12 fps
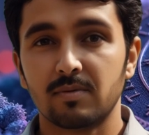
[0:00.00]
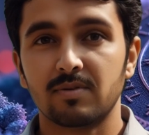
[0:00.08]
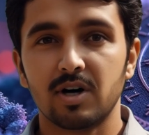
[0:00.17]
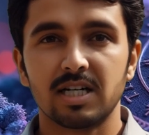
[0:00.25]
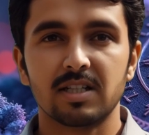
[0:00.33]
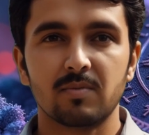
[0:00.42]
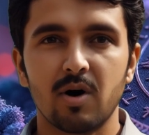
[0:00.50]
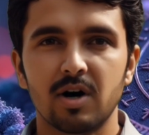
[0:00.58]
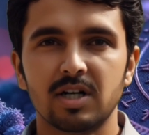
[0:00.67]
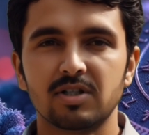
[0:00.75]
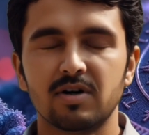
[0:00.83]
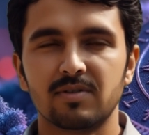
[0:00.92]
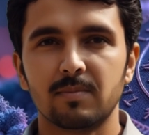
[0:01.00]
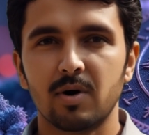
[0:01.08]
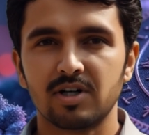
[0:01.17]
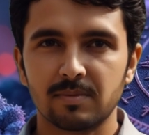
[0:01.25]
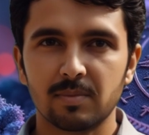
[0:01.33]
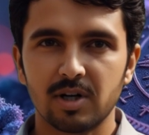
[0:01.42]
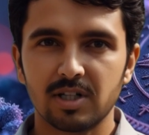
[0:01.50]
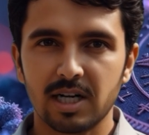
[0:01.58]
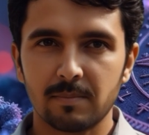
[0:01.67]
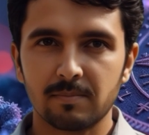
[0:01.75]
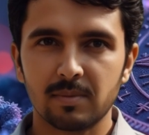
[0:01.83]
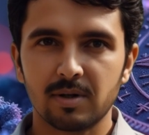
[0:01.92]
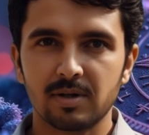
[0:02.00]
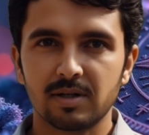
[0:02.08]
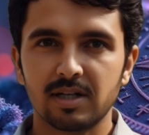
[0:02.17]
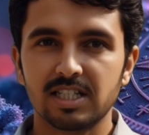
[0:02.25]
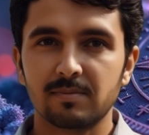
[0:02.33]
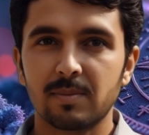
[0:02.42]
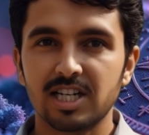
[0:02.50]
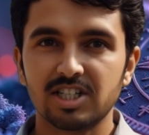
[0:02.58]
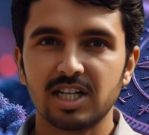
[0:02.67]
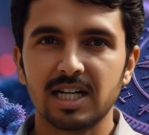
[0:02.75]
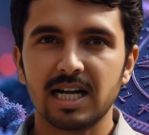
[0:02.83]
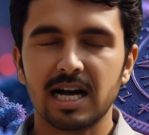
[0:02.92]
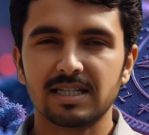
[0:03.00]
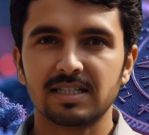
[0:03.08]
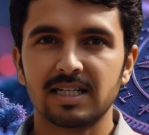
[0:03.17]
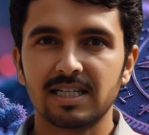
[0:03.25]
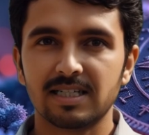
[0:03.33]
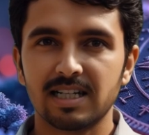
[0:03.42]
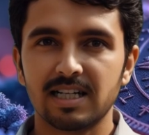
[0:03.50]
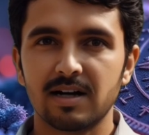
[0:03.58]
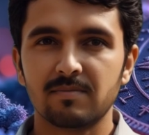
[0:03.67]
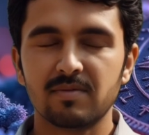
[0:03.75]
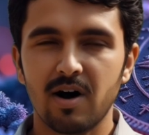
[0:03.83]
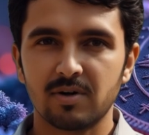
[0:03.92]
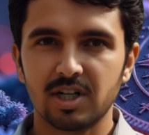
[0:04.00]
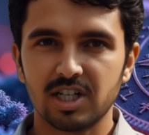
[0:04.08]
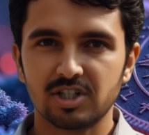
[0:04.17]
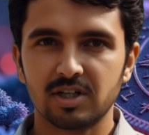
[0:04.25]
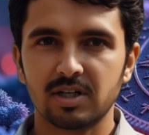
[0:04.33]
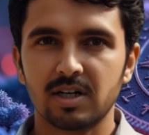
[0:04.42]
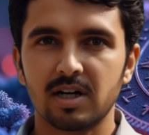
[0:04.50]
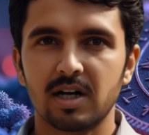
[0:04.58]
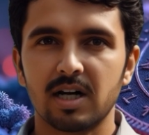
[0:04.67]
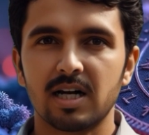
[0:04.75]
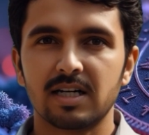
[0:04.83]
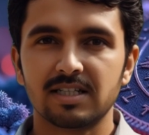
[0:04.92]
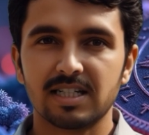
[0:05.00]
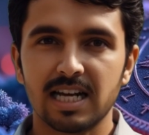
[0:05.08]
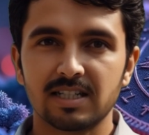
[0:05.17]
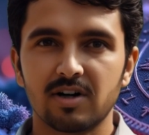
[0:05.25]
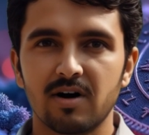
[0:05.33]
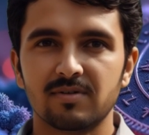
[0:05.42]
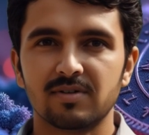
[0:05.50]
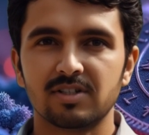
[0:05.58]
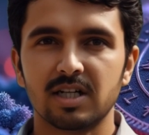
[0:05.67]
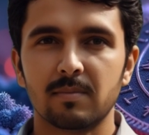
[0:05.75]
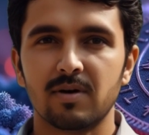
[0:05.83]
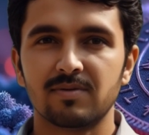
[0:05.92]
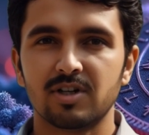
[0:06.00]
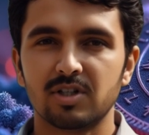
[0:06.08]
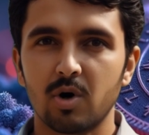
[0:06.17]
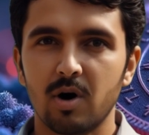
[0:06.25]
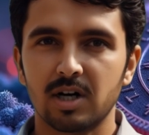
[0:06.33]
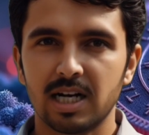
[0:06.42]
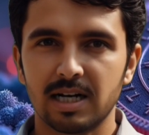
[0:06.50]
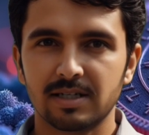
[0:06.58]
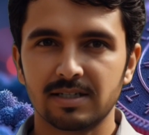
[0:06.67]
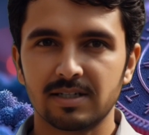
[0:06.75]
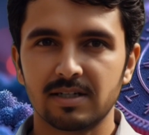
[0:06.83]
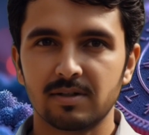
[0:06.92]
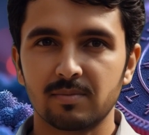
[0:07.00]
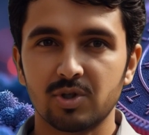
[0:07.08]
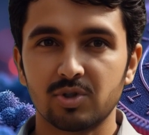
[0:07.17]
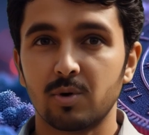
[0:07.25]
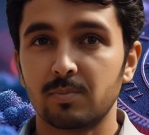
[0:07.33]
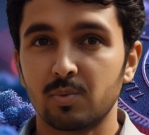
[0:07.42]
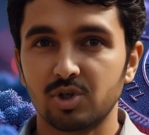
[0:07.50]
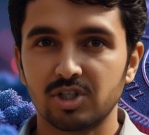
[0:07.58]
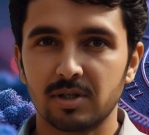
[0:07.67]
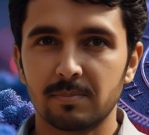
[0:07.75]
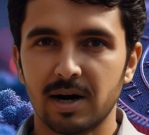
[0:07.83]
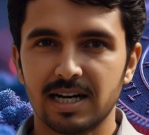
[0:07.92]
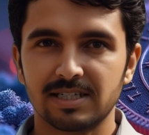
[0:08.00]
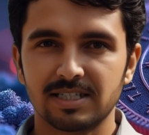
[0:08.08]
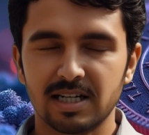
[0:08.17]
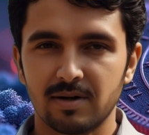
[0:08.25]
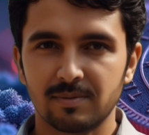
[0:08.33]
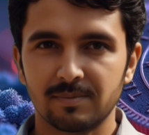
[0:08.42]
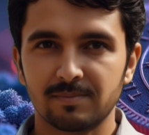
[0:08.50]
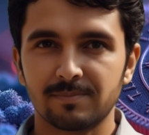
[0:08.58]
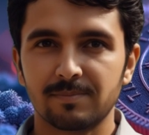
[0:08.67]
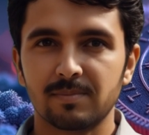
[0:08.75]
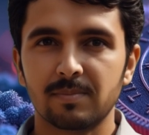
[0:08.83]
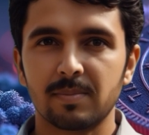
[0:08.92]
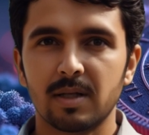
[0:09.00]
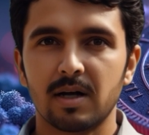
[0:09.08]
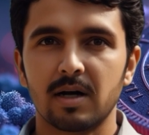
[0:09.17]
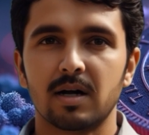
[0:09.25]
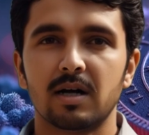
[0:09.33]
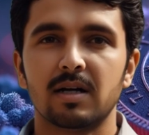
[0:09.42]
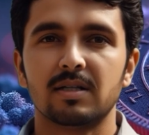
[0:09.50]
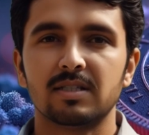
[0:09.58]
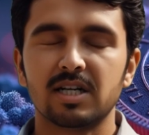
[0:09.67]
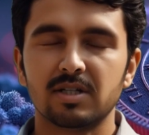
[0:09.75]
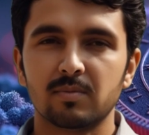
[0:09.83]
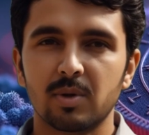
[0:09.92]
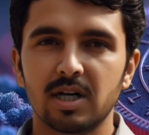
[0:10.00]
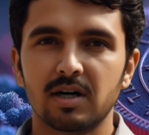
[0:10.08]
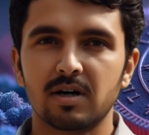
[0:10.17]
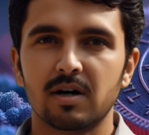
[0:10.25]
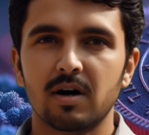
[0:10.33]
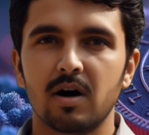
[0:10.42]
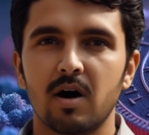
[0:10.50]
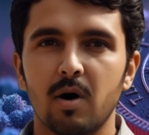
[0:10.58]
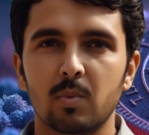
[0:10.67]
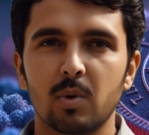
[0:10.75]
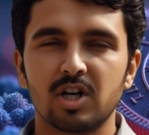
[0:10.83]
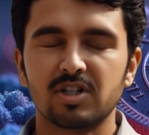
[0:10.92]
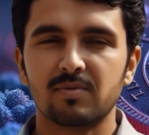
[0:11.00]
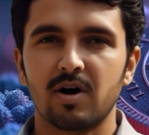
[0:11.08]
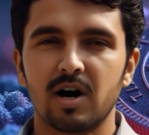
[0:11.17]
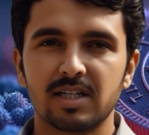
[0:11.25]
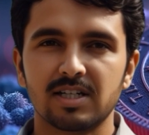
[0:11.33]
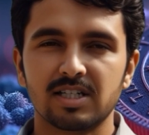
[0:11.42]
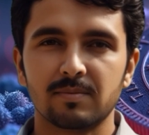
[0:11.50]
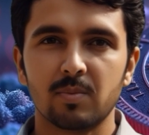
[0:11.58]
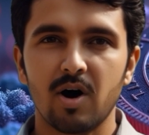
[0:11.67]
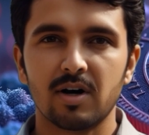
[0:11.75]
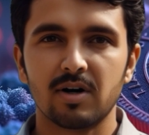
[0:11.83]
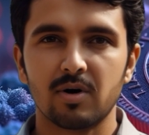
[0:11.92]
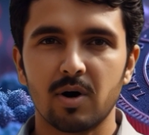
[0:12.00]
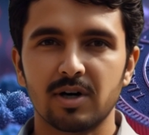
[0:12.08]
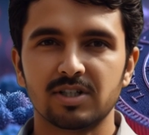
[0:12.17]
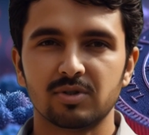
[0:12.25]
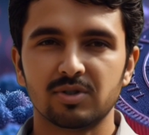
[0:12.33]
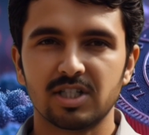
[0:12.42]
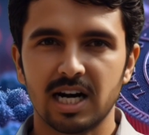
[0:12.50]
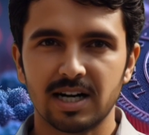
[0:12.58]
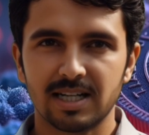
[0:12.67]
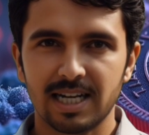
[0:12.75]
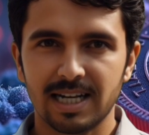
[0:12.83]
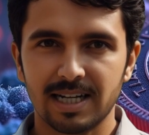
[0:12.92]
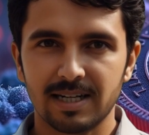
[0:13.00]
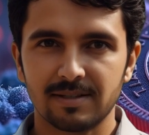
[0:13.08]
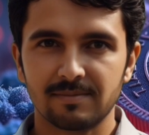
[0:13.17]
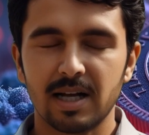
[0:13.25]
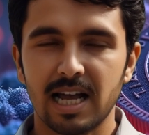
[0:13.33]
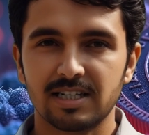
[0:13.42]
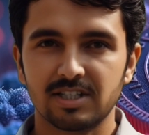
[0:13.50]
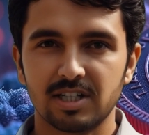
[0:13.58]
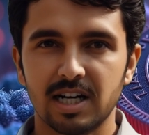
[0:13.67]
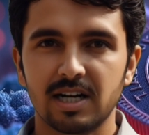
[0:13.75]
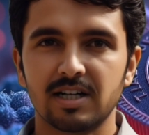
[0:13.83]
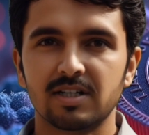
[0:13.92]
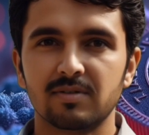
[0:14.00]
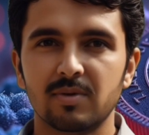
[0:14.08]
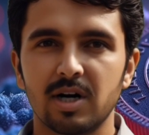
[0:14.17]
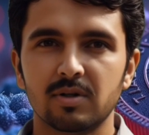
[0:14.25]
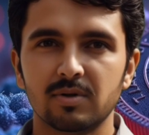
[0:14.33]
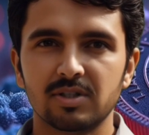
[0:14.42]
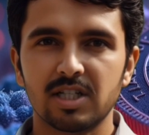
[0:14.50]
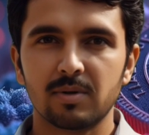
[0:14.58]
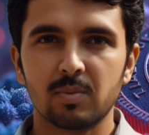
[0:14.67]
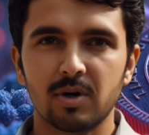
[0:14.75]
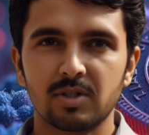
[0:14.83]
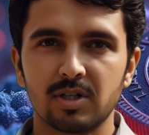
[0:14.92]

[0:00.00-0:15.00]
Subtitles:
forget the warnings of a possible dip, especially as the Ethereum Foundation sells off some of its holdings, which could push the price down. This week, watch for other smaller coins to start gaining, as traders wait to see what the